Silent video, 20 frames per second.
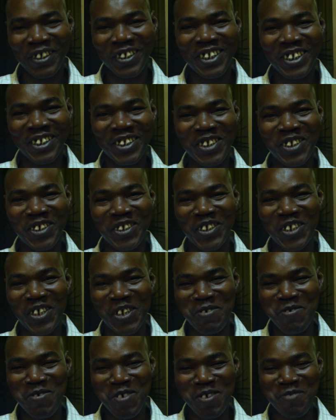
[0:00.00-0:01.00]
That
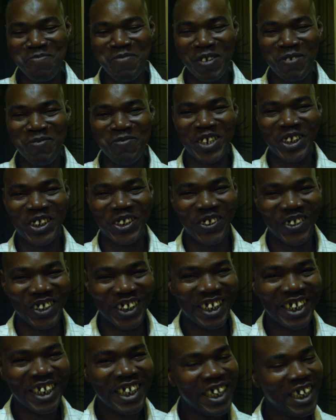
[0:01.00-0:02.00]
is a big
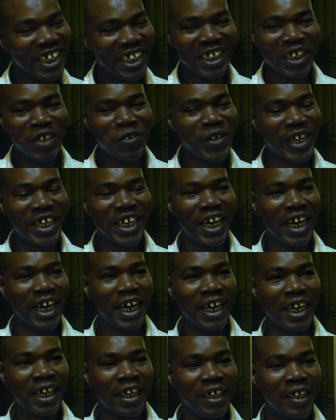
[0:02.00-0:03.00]
question. Anyway,
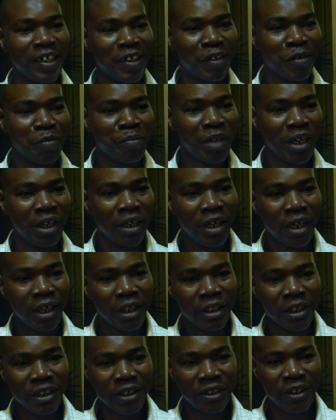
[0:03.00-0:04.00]

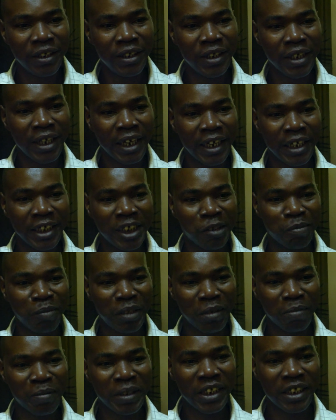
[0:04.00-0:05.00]
the training has
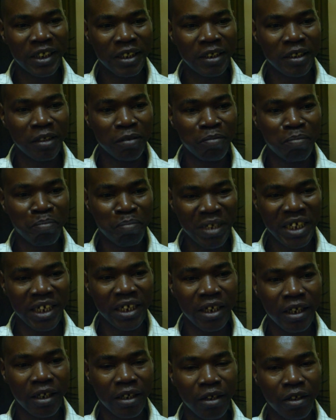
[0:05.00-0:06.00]
permitted
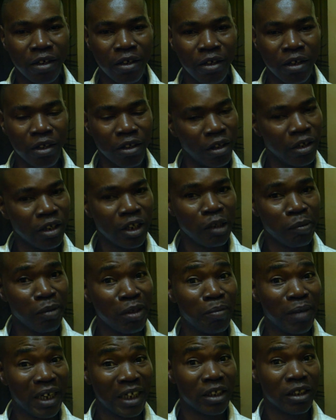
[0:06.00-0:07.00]
me, not only
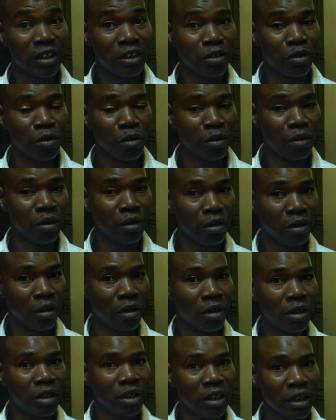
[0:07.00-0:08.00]
me, but to
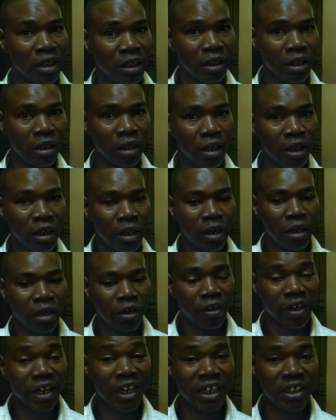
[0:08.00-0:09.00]
all the
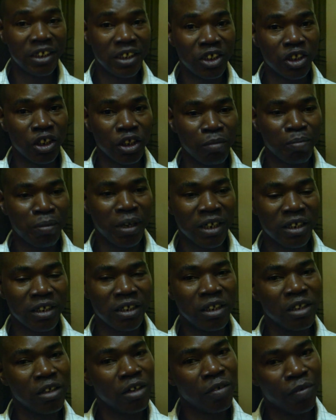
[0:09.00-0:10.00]
organization
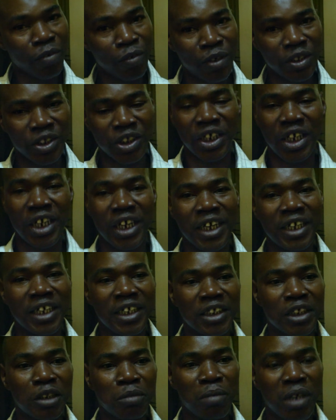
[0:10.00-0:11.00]
partner of Watch
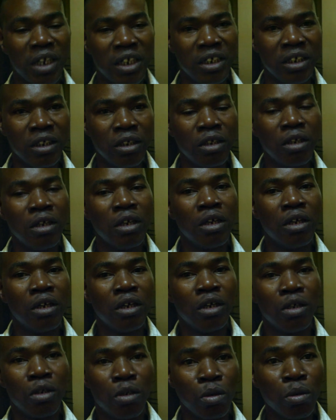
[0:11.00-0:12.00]
Alliance Mali,
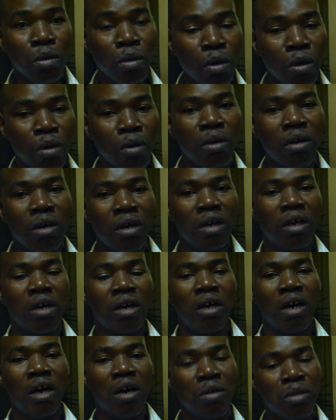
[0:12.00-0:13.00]
to know
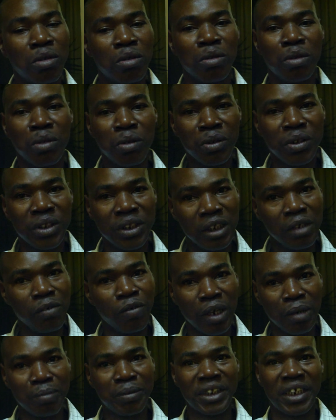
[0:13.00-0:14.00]
how to use
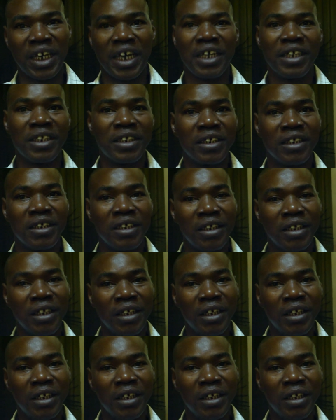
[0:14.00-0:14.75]
the website.